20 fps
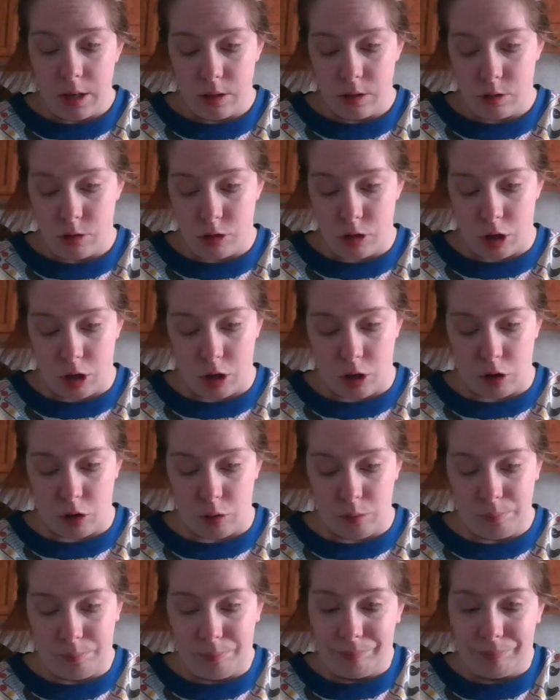
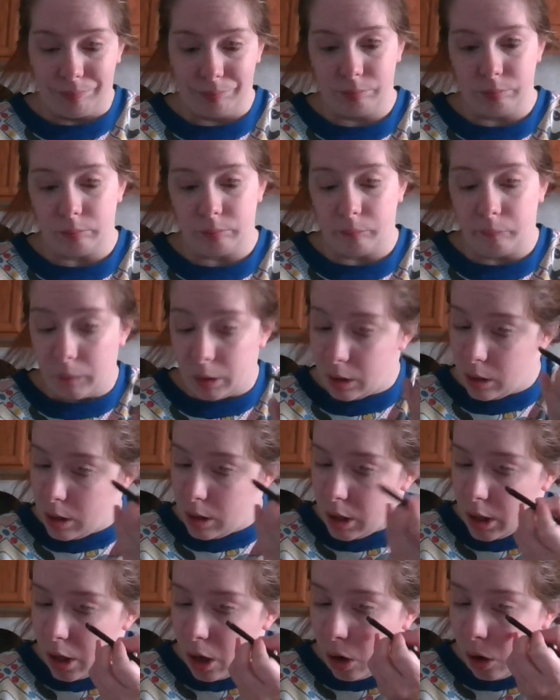So,
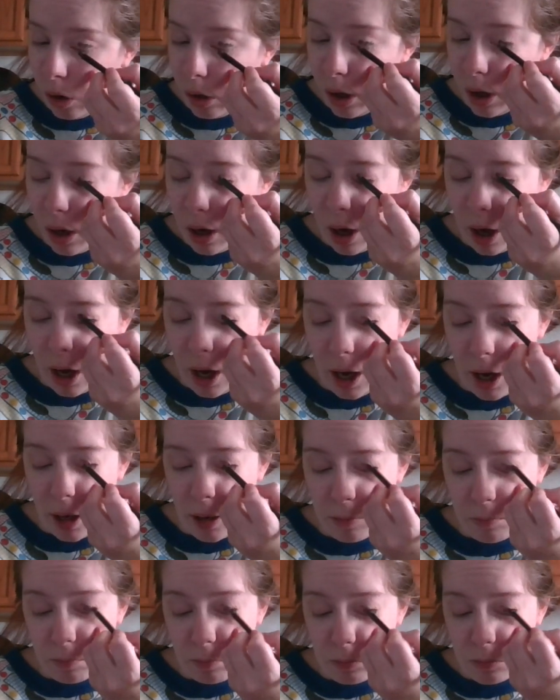you know,
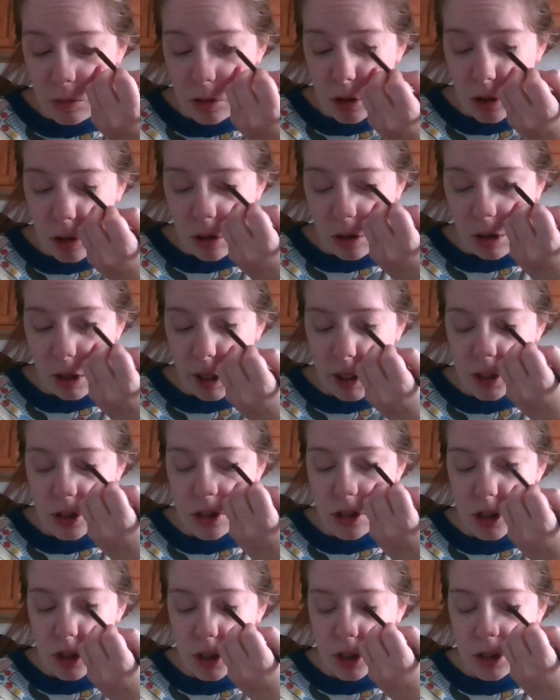
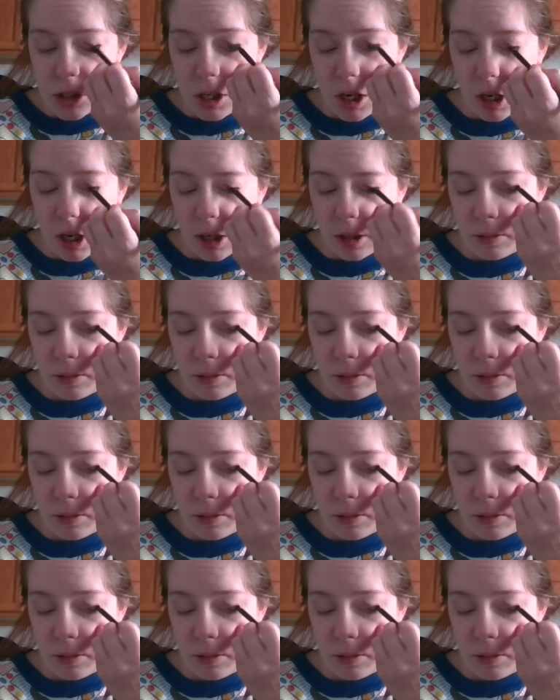it's just, you